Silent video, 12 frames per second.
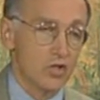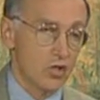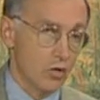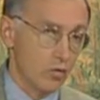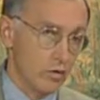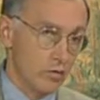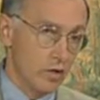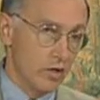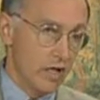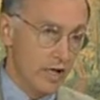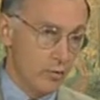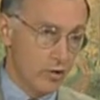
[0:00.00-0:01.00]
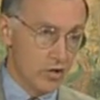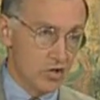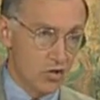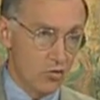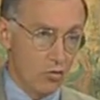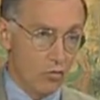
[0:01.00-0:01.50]
So the name of the
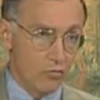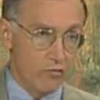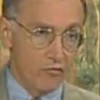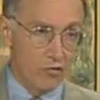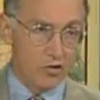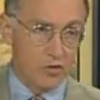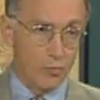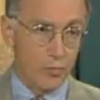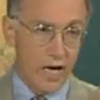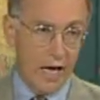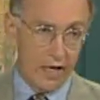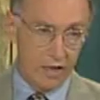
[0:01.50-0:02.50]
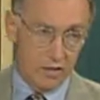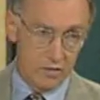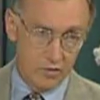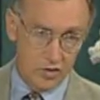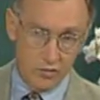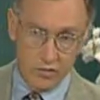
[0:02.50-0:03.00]
school refers back
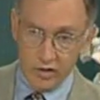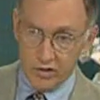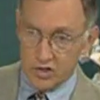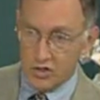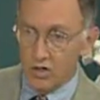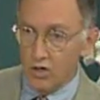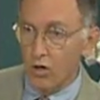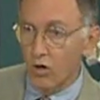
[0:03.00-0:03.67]
to this